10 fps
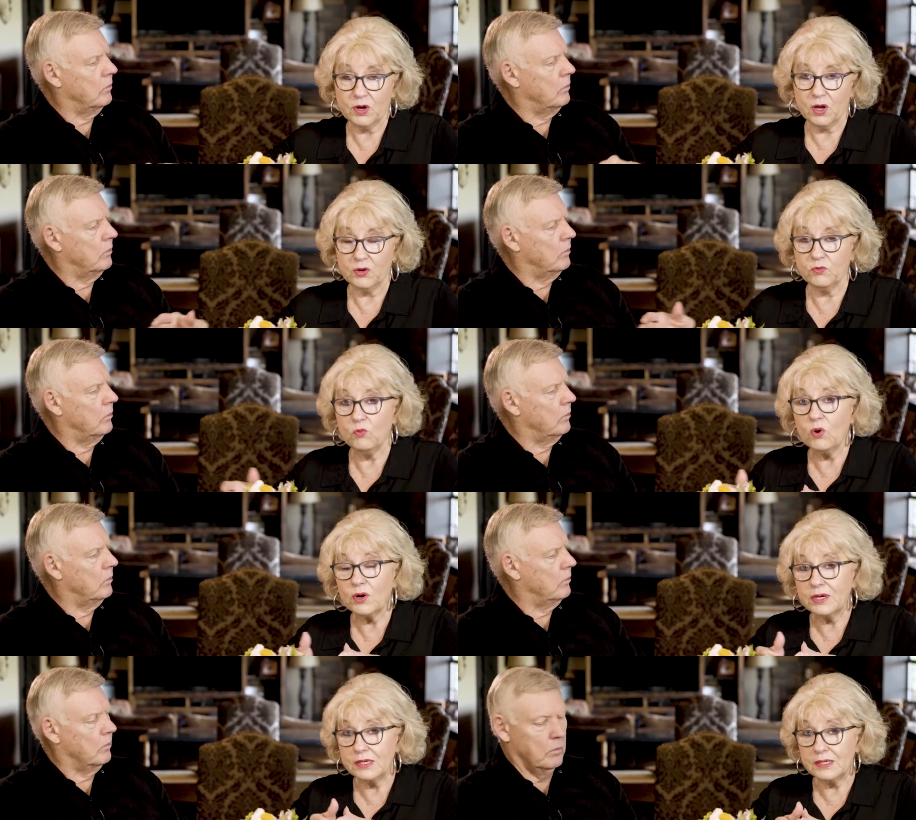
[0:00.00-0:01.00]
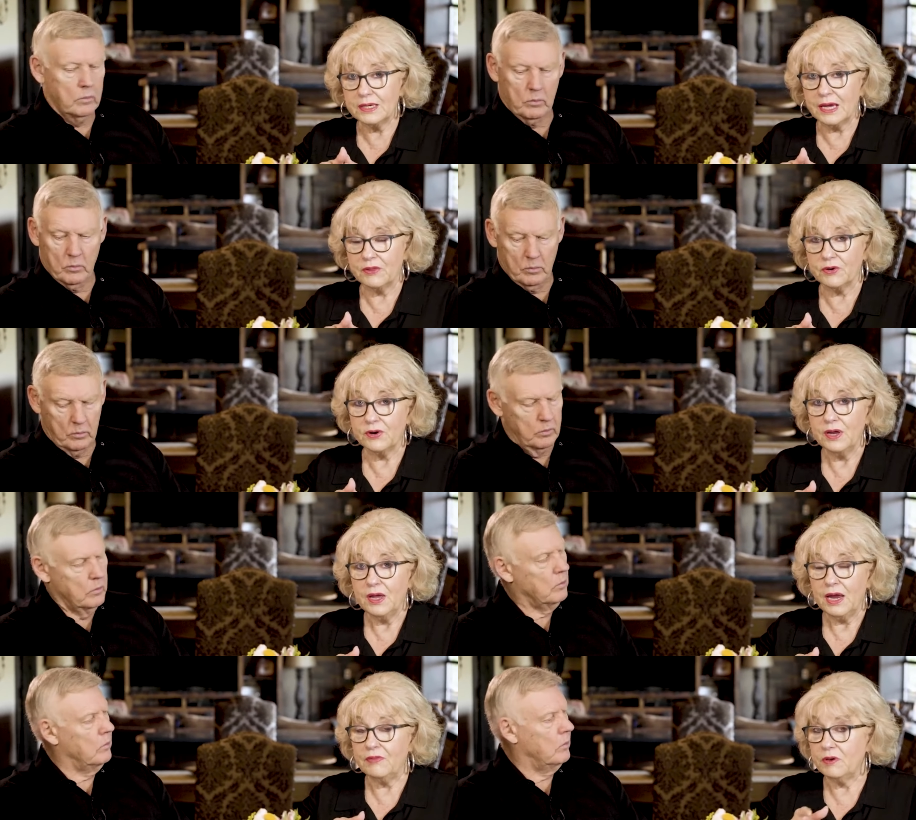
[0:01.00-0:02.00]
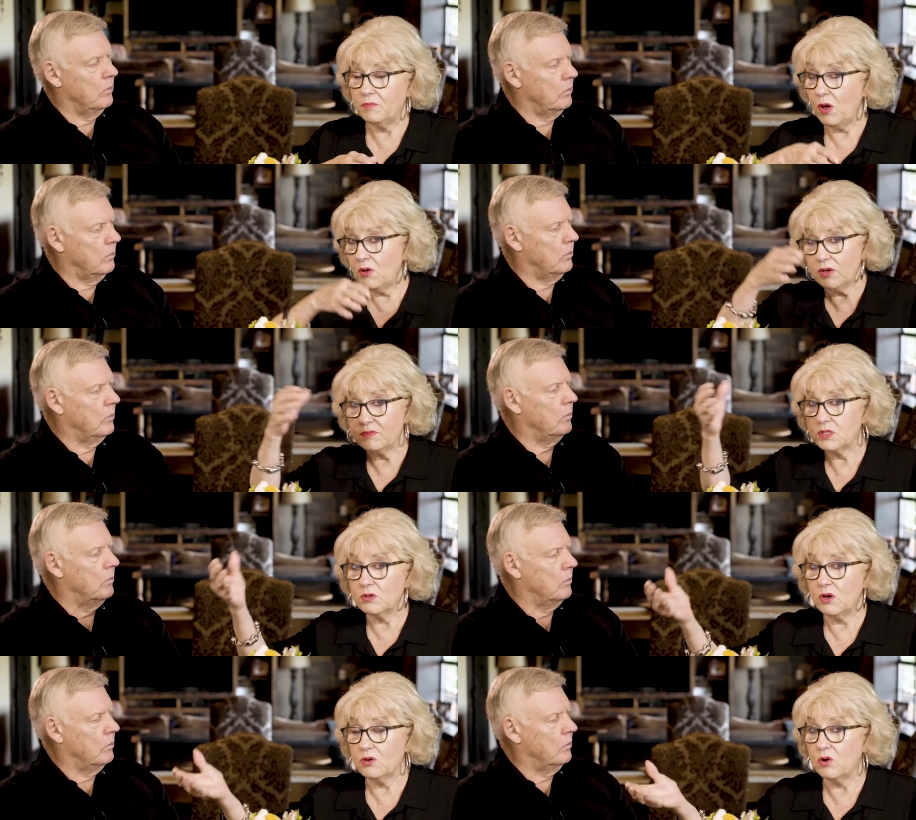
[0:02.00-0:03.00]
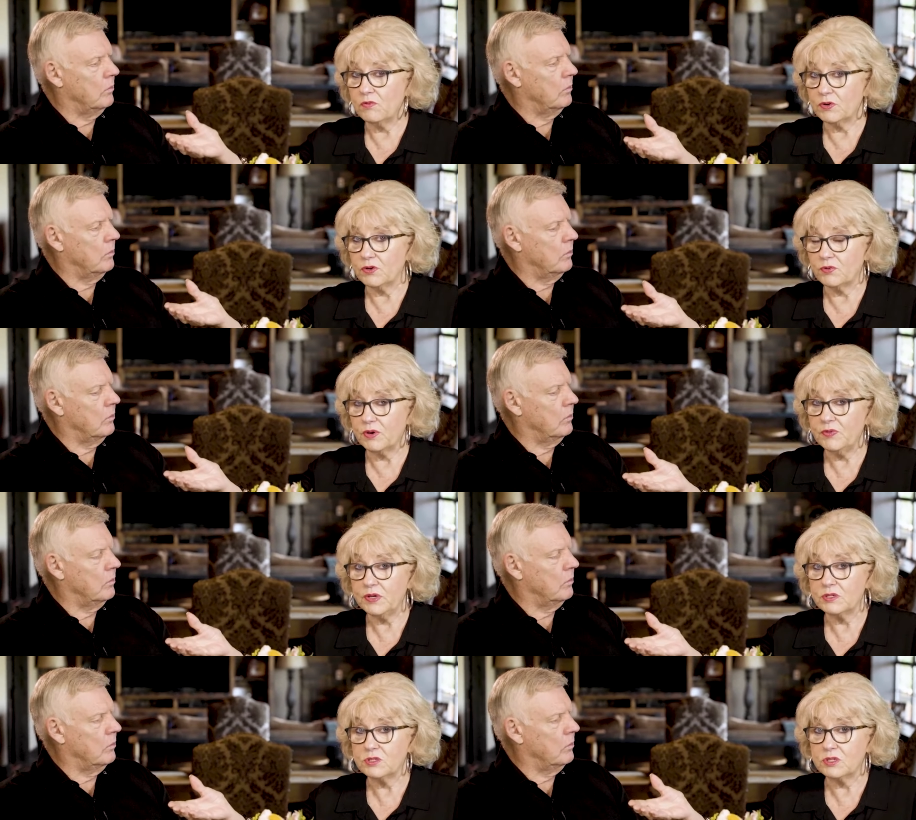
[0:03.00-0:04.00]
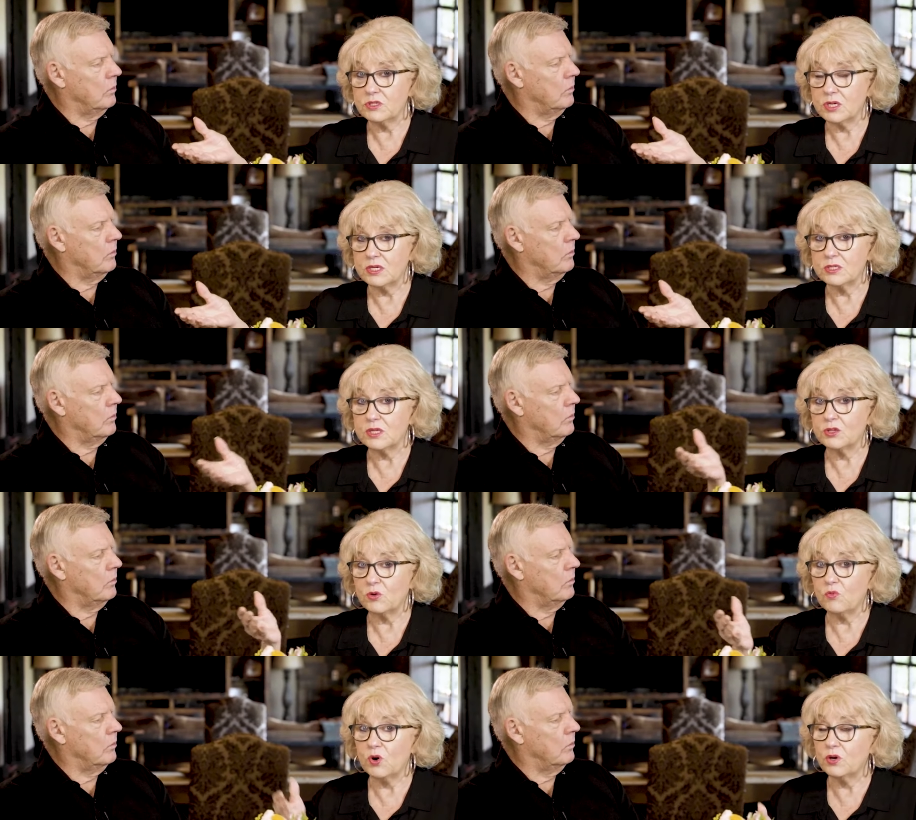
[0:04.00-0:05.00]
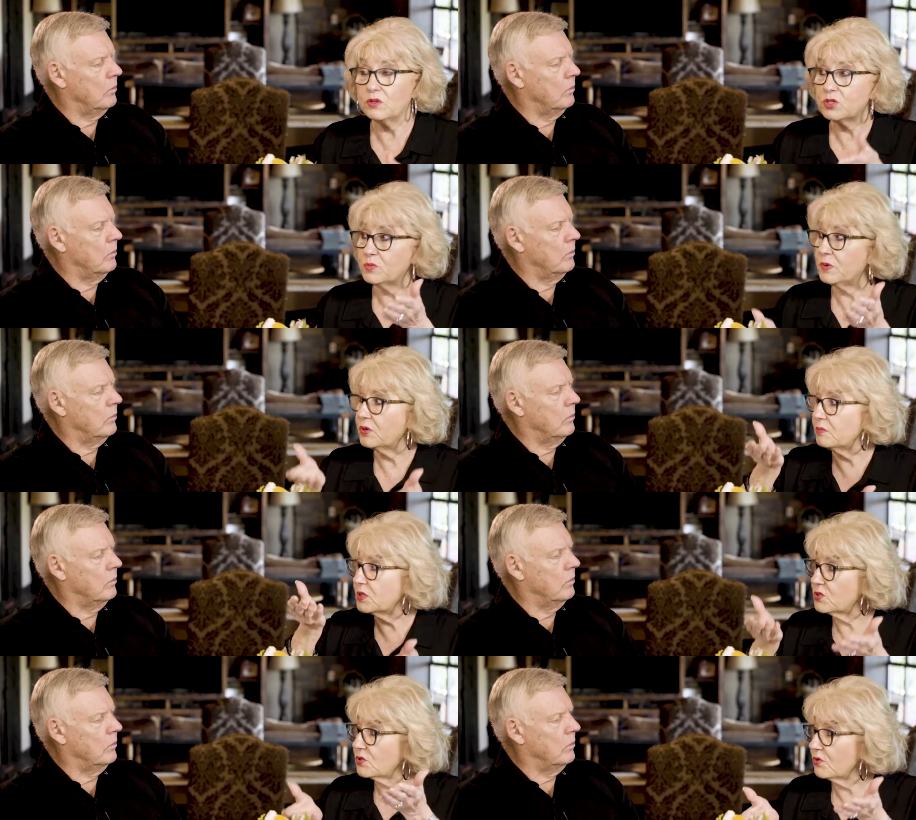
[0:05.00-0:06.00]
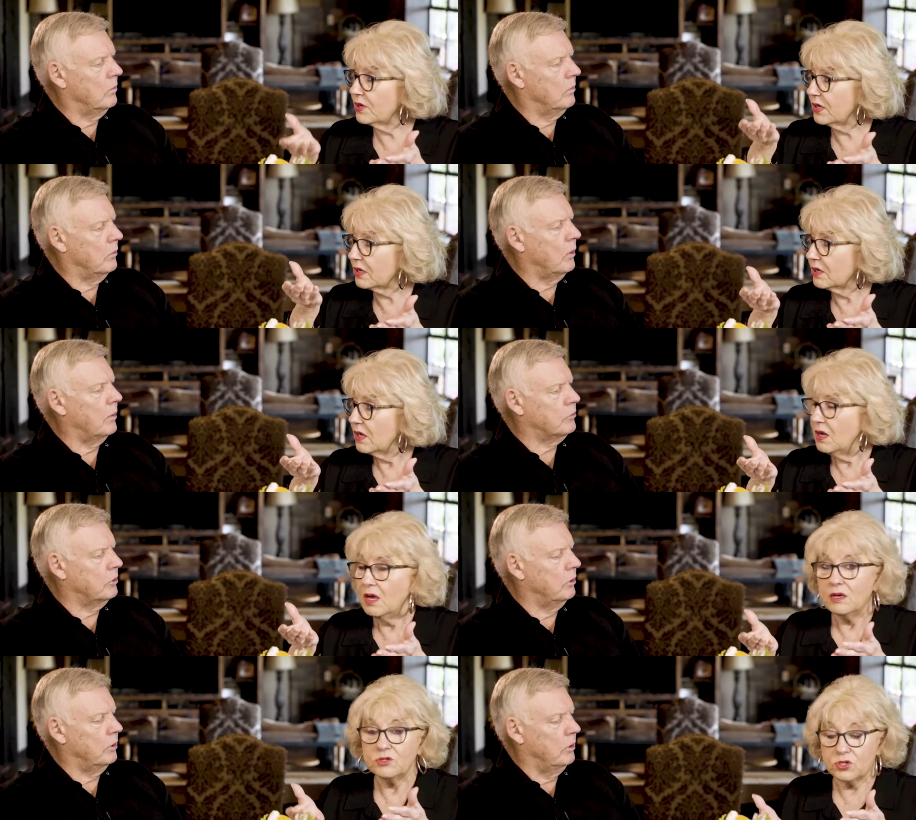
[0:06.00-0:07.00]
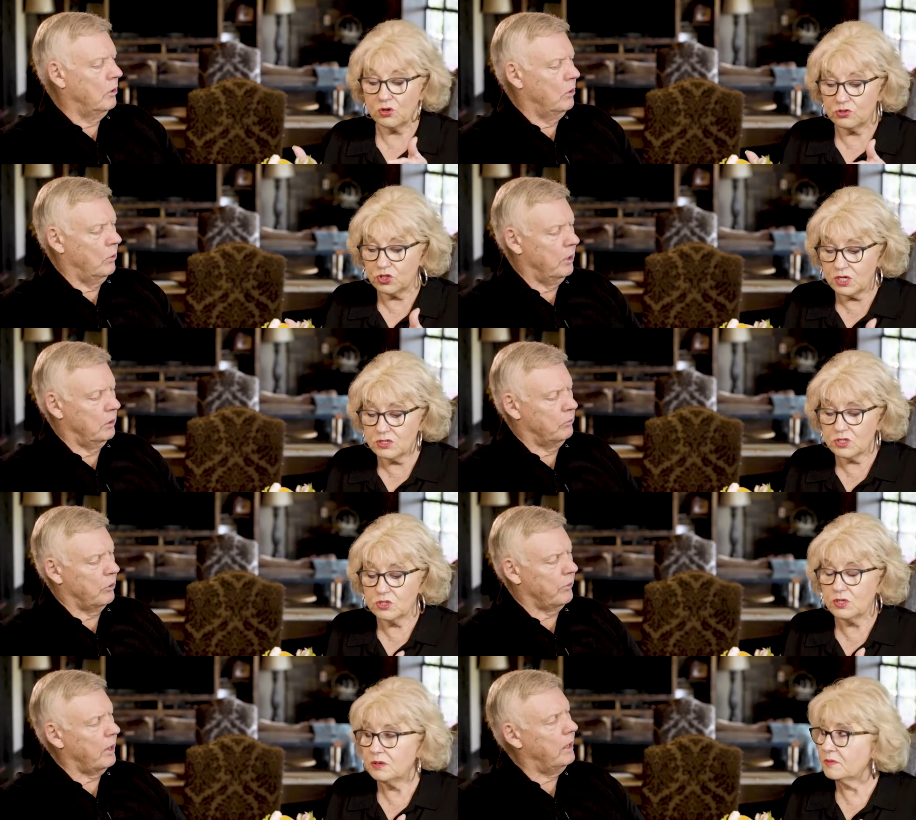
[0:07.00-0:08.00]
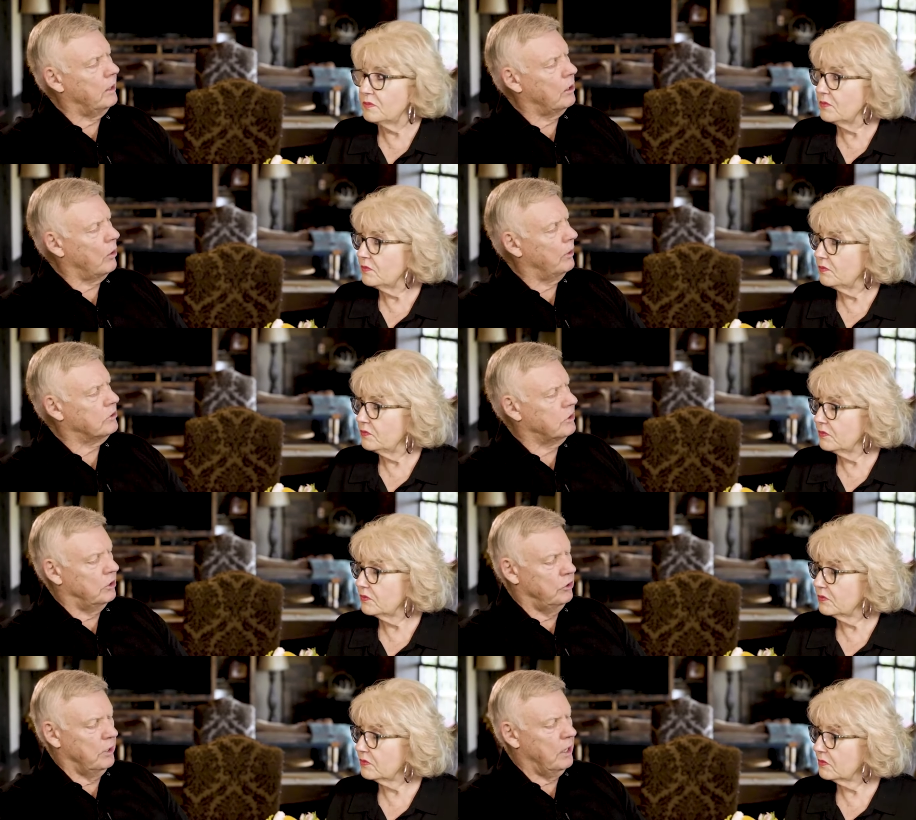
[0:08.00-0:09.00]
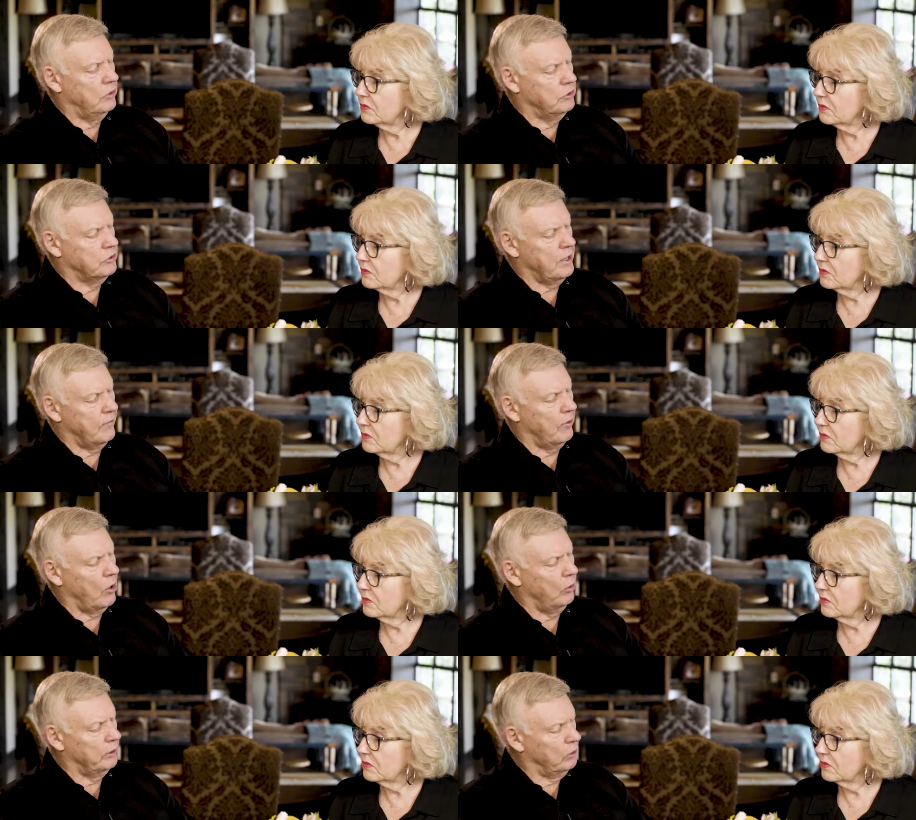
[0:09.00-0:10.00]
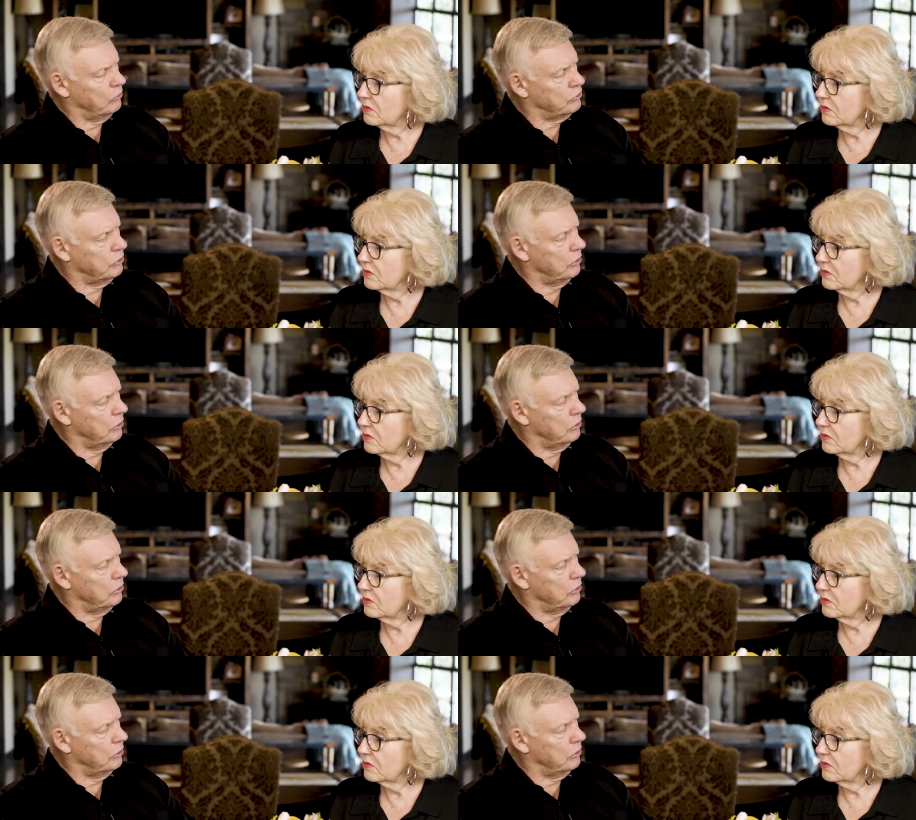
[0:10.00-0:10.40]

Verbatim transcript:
Speaker 1: God working together. And then Paul comes along over in Corinthians and says that the Word and the Spirit must
Speaker 2: agree. Oh, absolutely. So Jesus. Well, Brother Hagin always said you can't just have a Holy Ghost